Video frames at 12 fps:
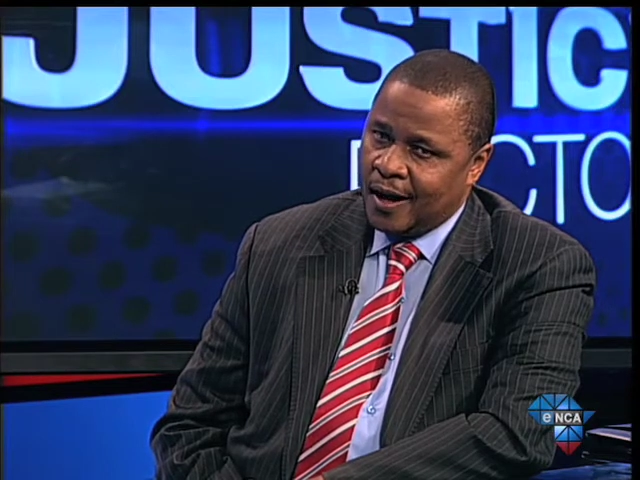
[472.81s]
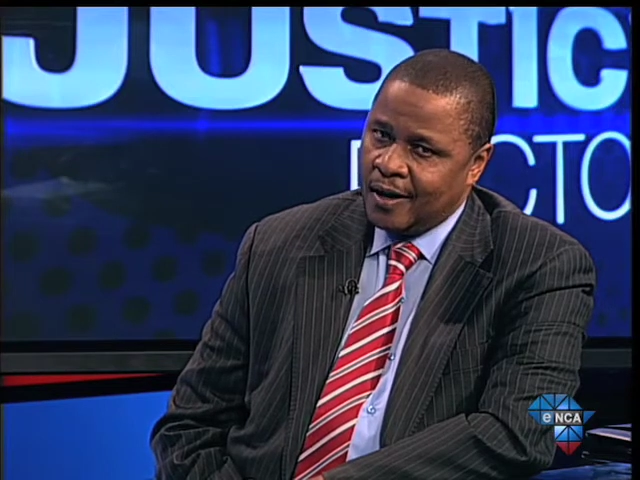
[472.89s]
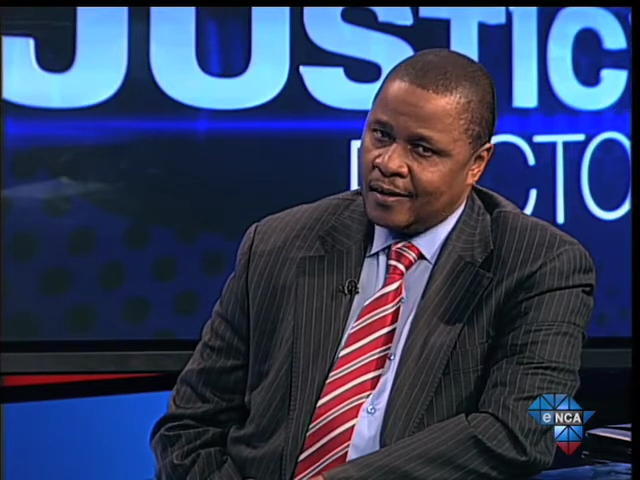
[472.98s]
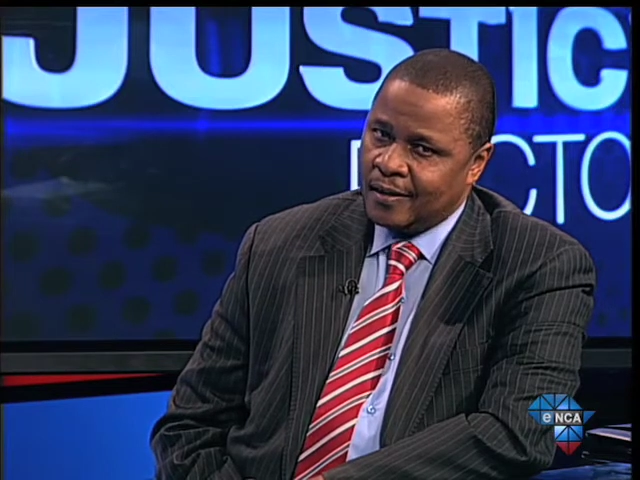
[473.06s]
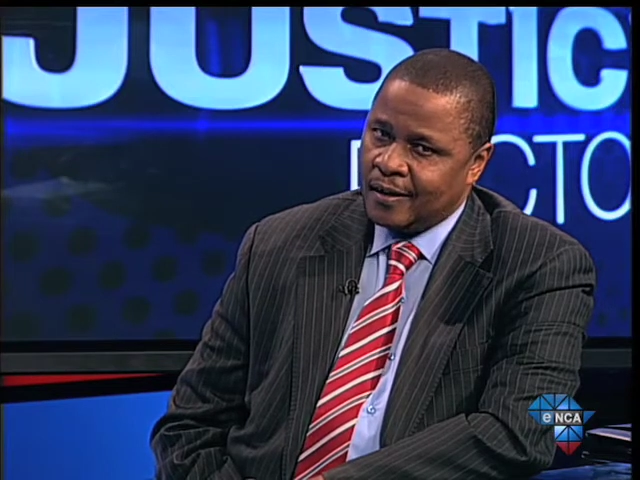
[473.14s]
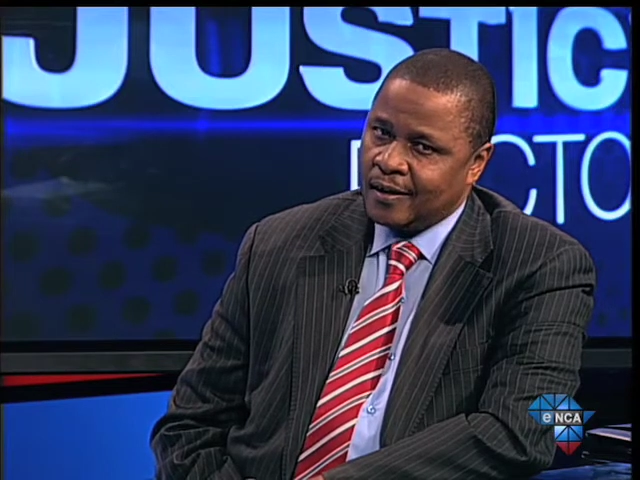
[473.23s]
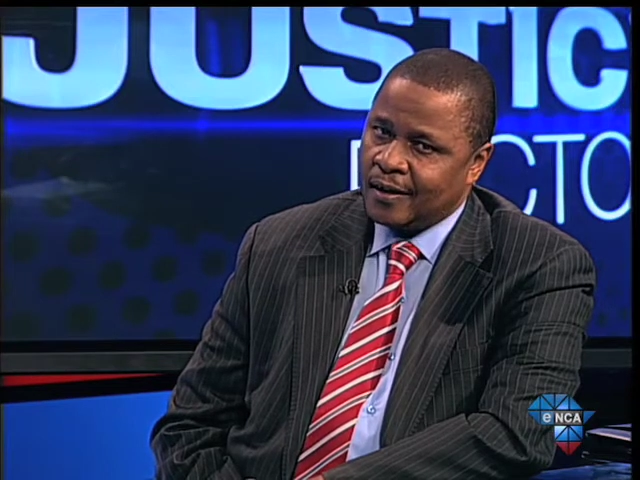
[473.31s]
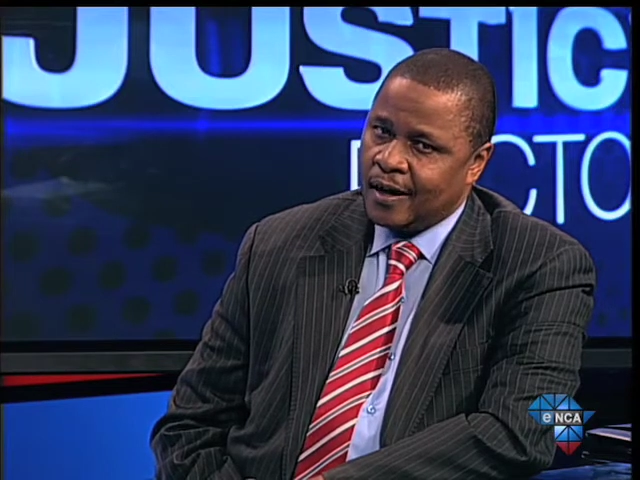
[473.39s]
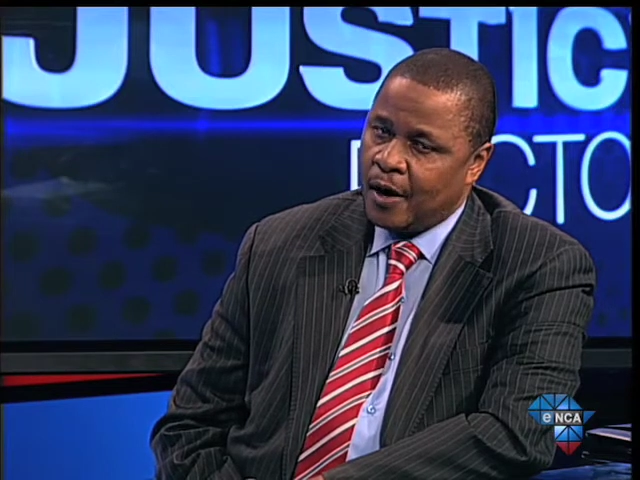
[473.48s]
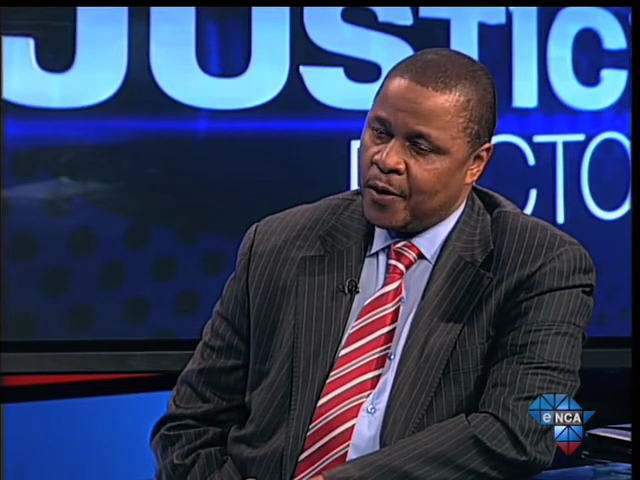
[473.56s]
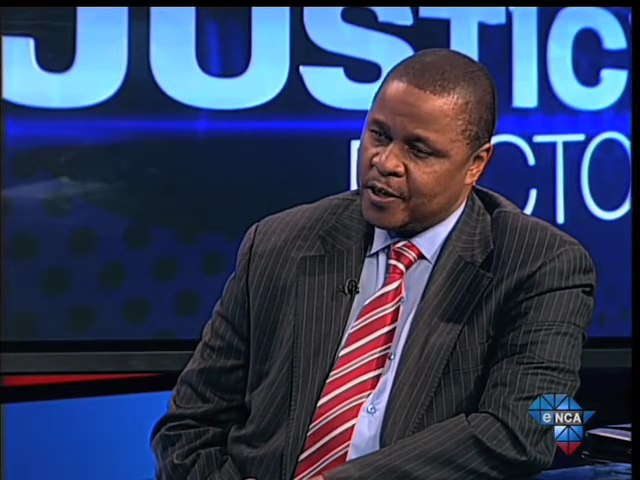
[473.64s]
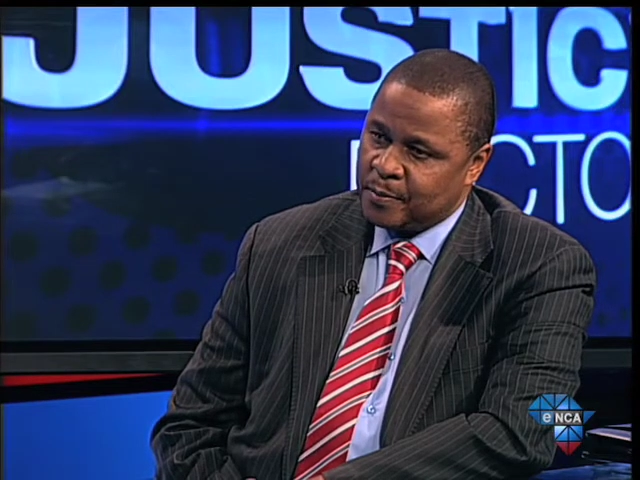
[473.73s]
I think
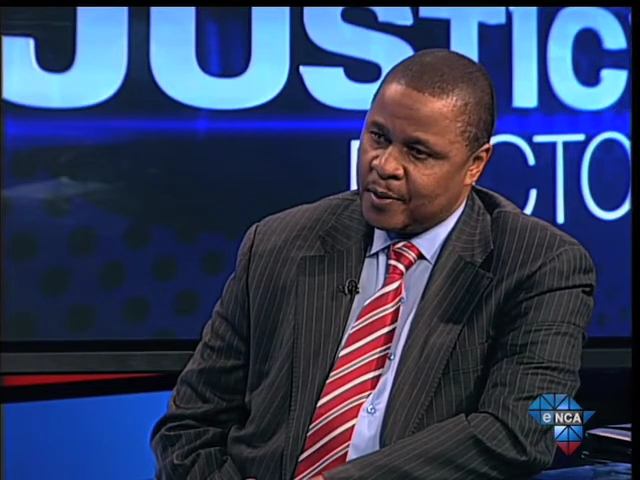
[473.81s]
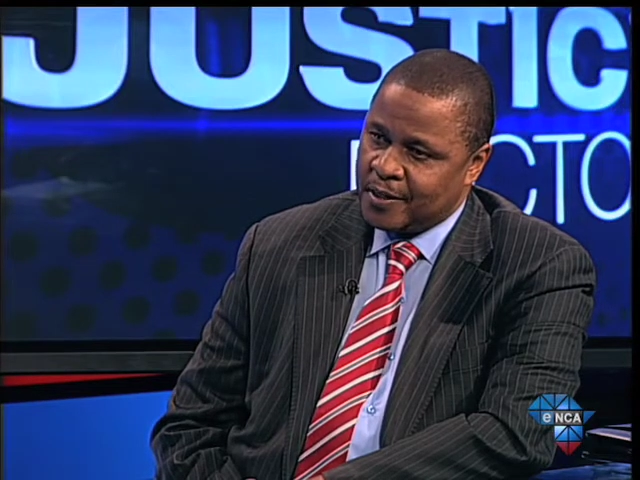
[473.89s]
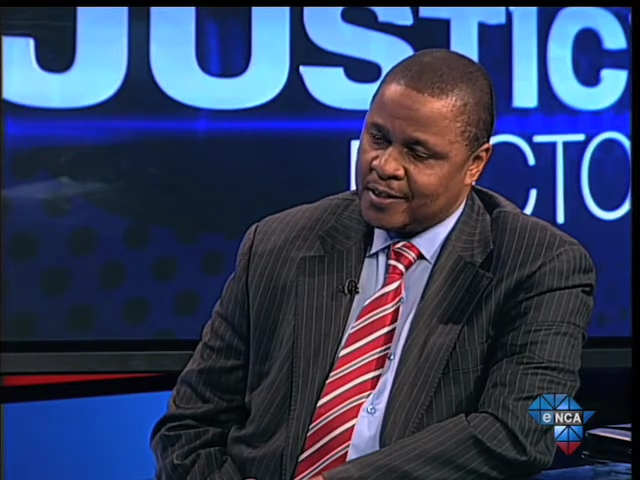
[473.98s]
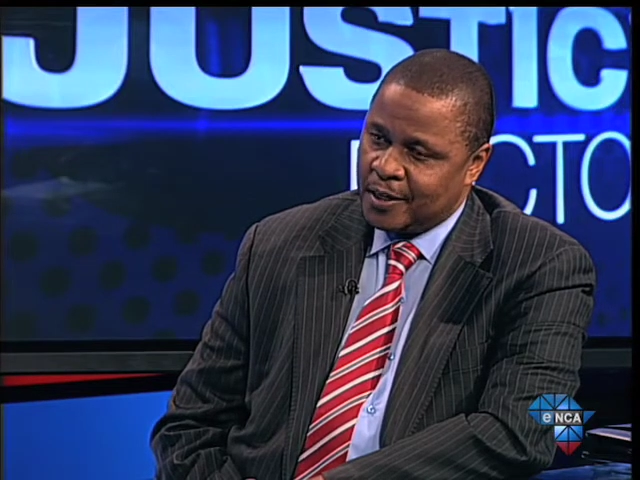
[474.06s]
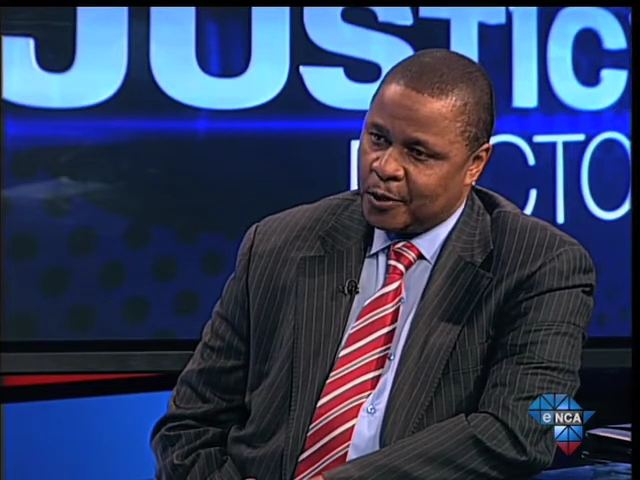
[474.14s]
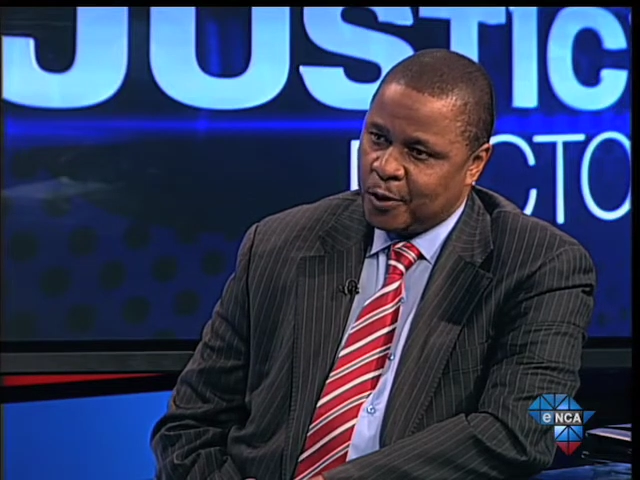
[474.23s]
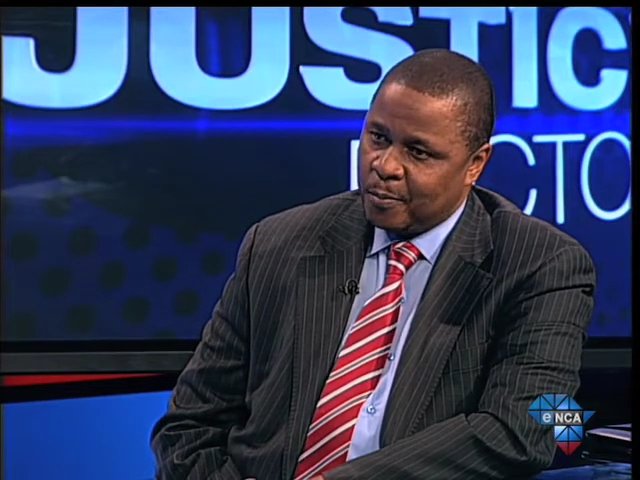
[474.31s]
our experience is that